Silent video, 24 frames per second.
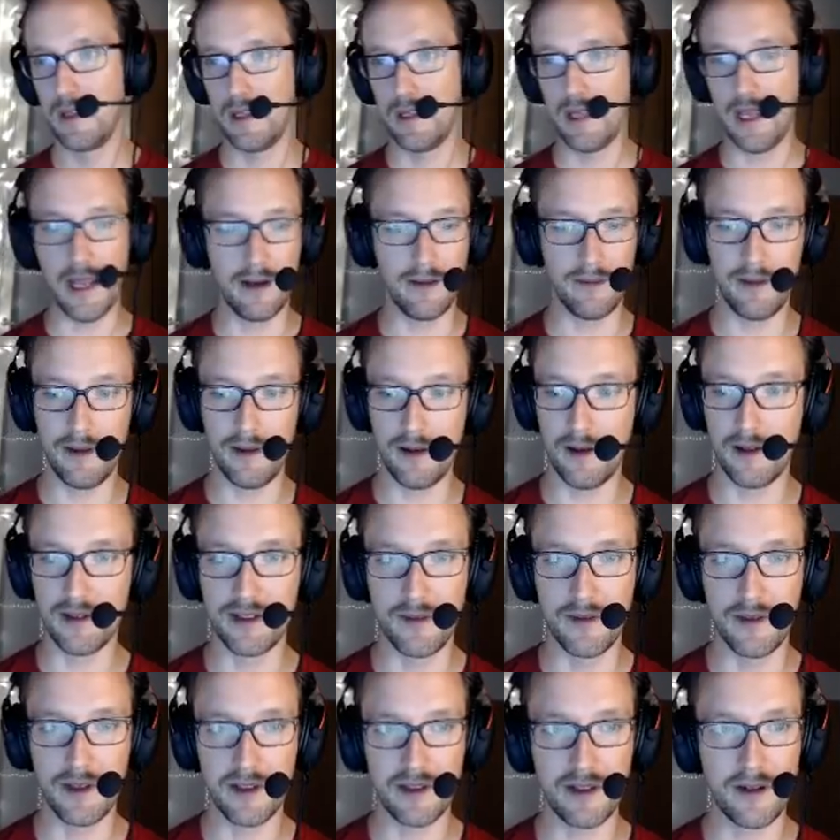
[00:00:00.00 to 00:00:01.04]
And also
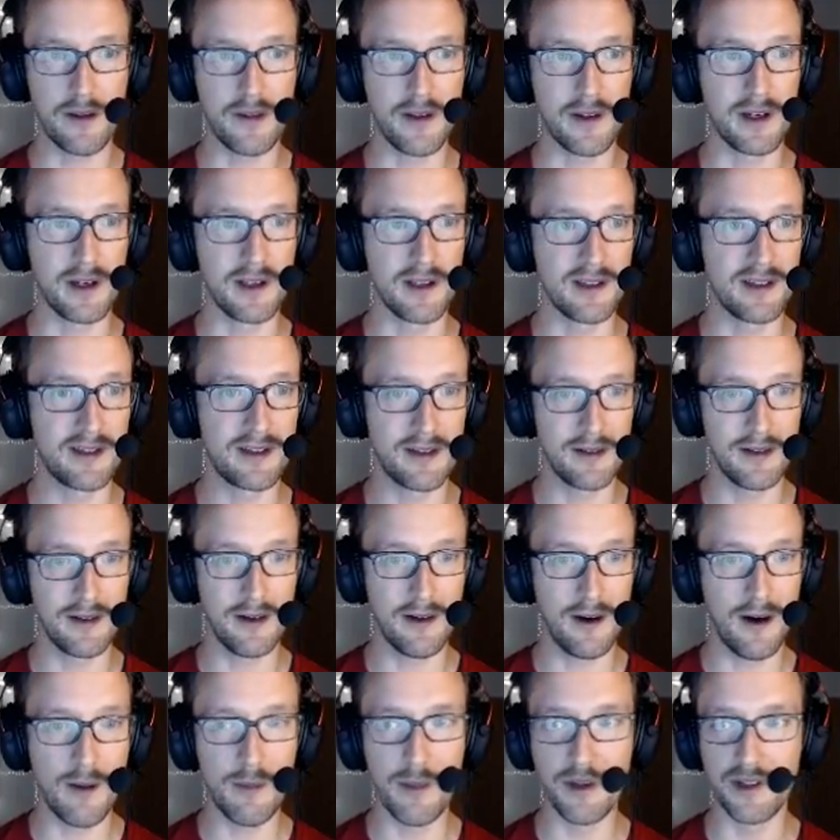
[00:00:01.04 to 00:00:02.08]
this hearth thing is
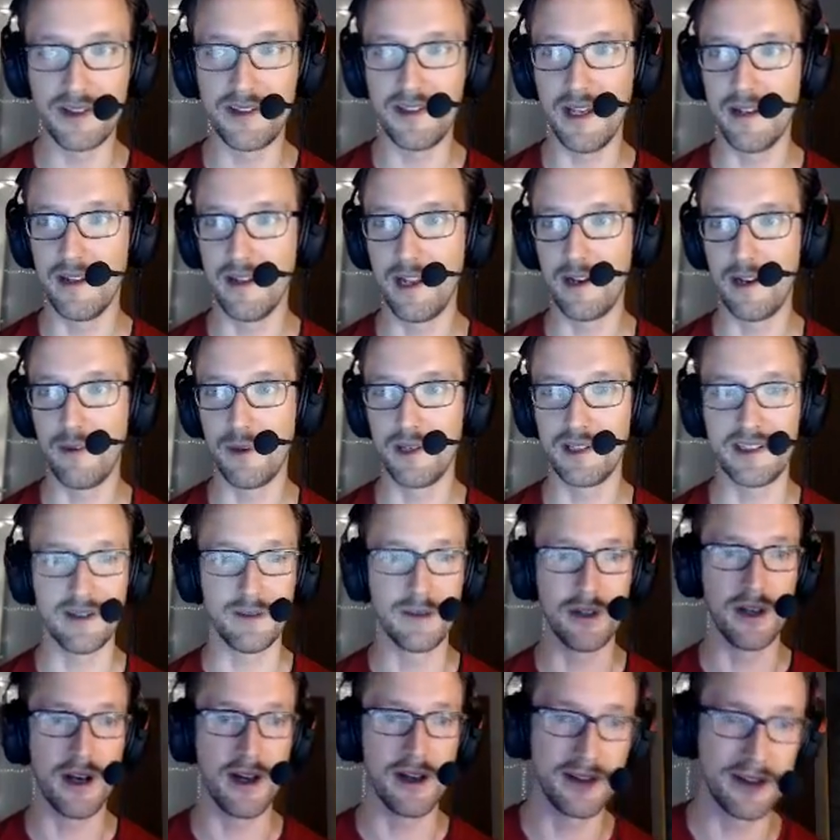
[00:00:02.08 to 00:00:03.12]
almost dead, and I don't want to see them
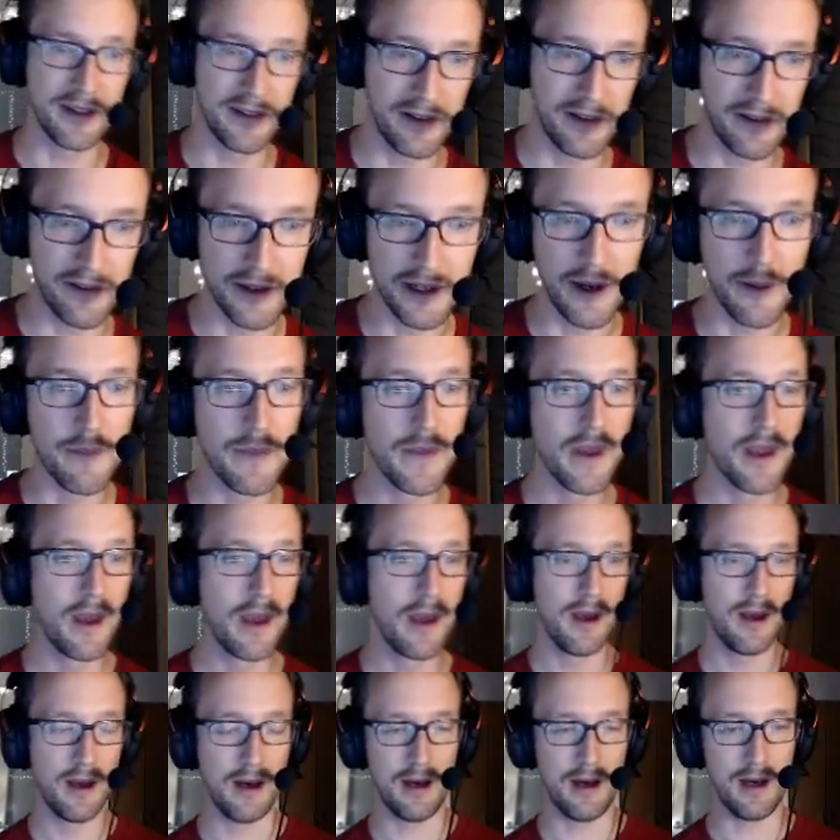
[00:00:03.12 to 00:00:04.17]
die, so there they go.
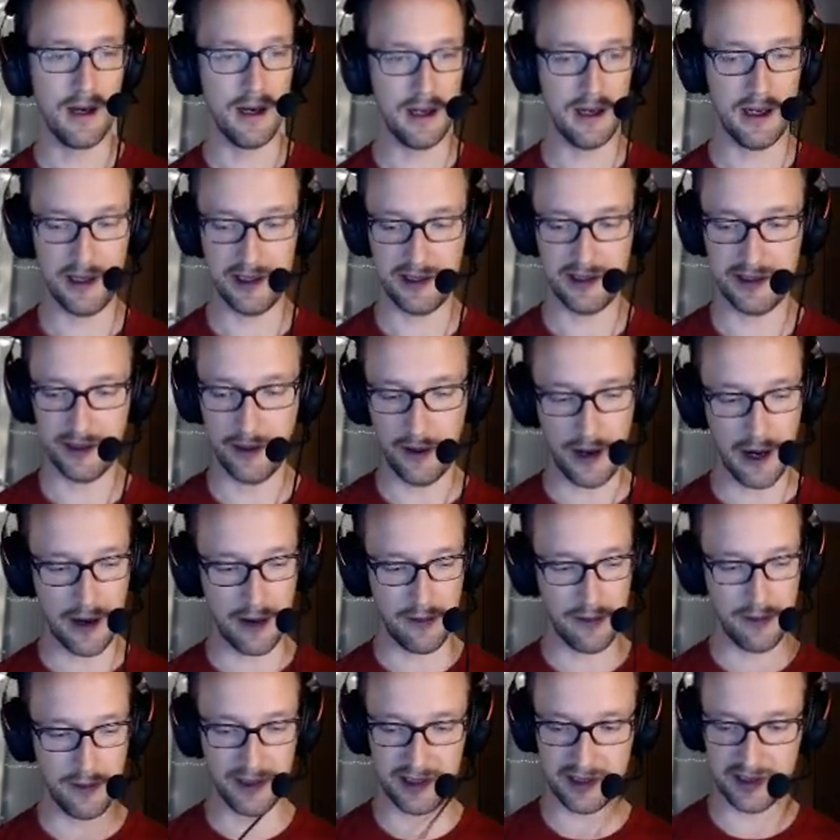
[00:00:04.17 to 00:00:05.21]
So I
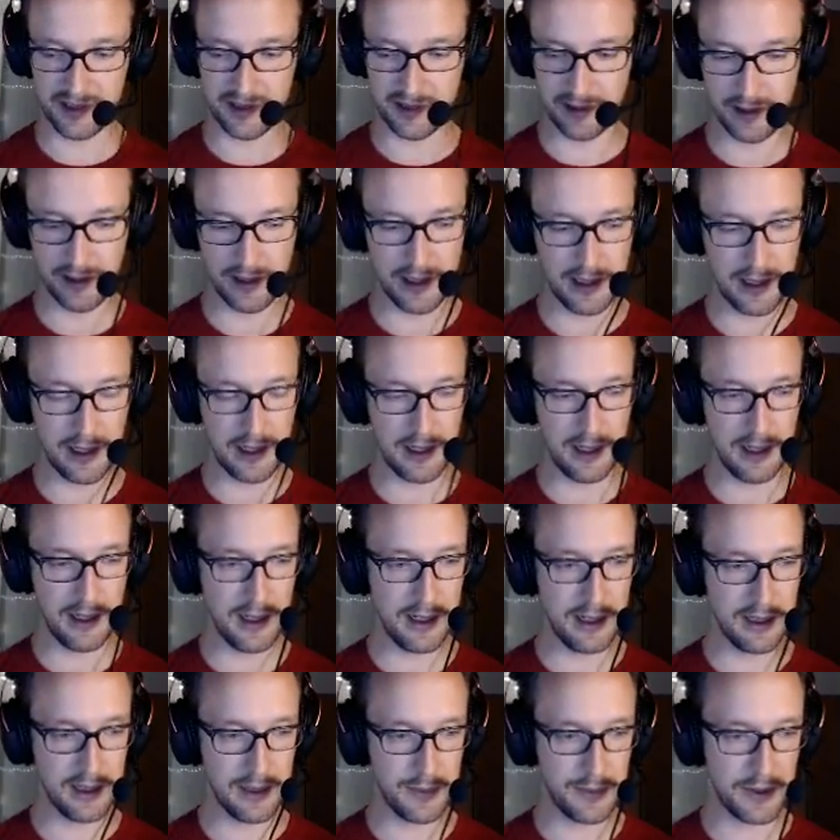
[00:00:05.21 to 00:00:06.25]
was
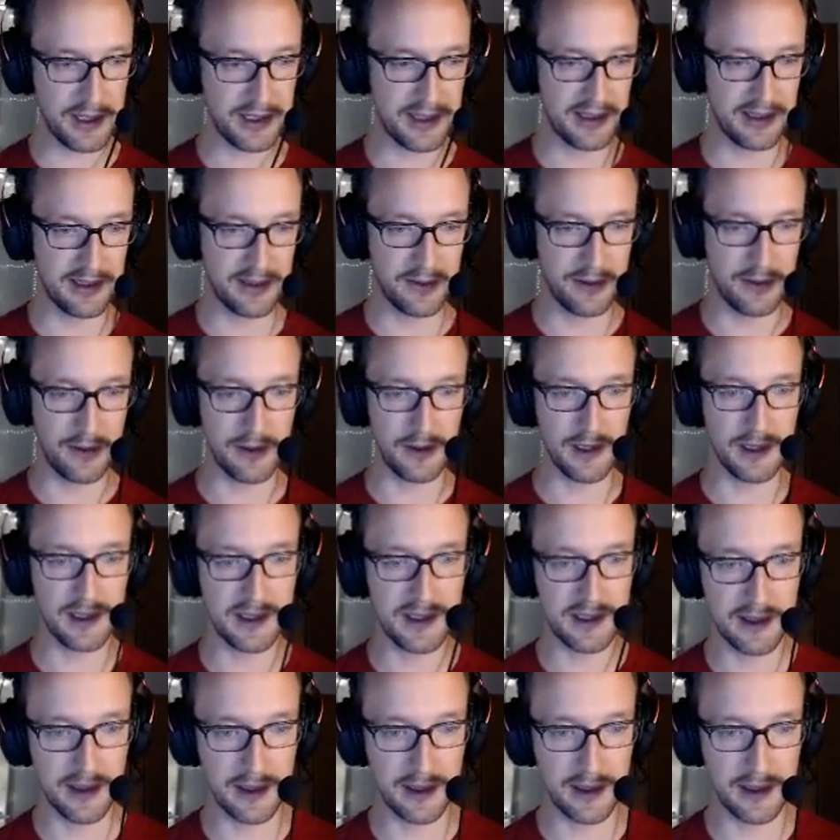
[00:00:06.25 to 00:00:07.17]
in the process of doing this